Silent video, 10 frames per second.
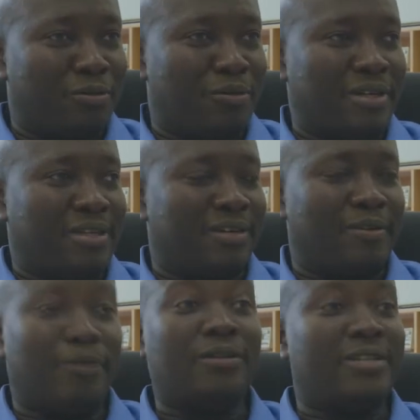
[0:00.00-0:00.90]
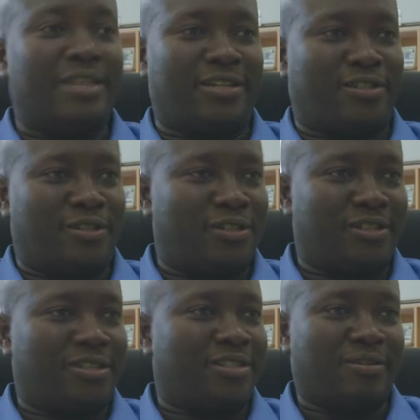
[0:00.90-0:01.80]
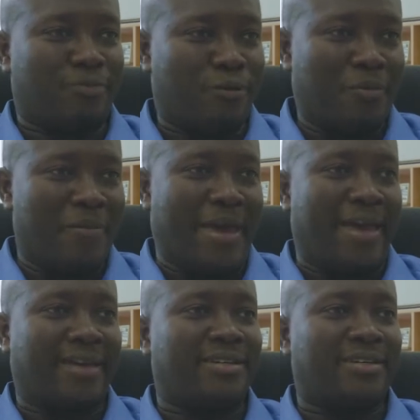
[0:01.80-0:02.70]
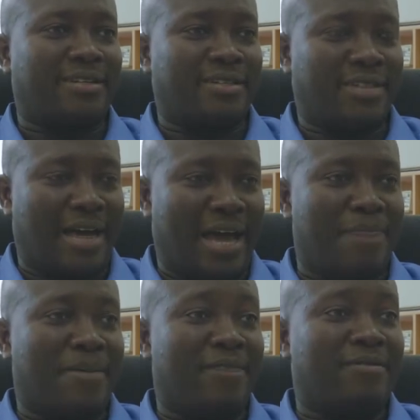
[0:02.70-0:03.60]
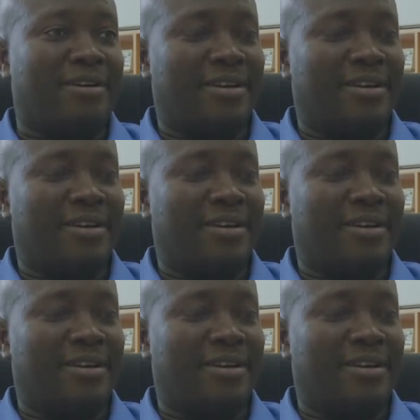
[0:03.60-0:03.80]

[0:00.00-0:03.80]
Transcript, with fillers: we all the institutions, the World Bank, uh, the IMF,